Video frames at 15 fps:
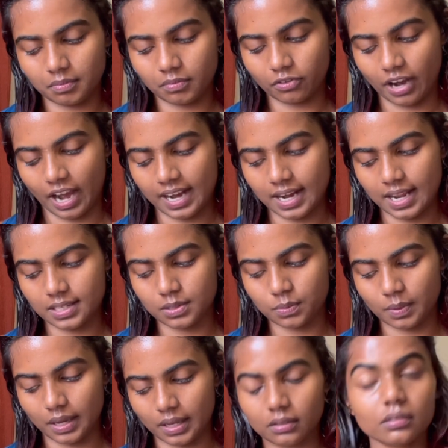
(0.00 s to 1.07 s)
red as
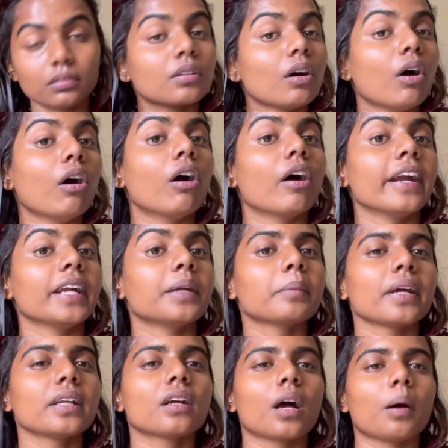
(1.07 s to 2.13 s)
well, or it
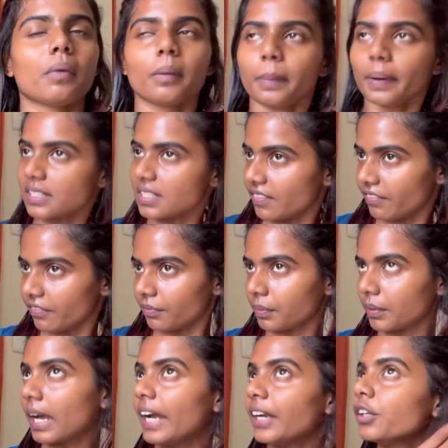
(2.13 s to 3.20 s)
might come up as a
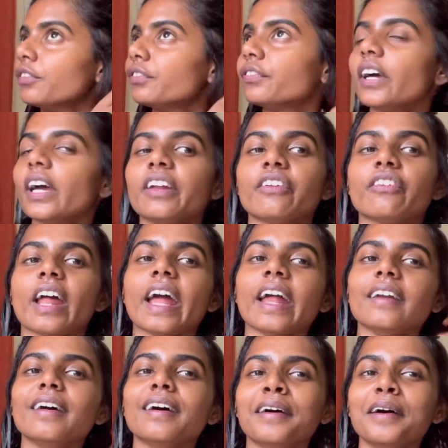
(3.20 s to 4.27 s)
kind of a
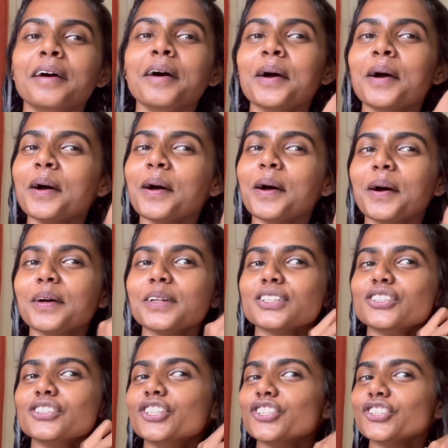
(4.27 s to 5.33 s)
red
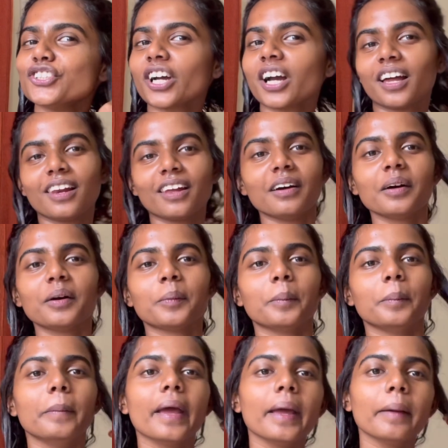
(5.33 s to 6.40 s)
ginger color,
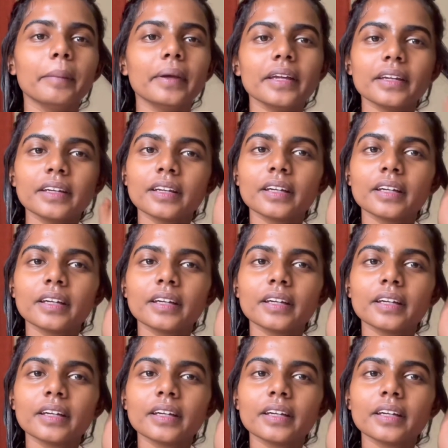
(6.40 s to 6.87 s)
maybe.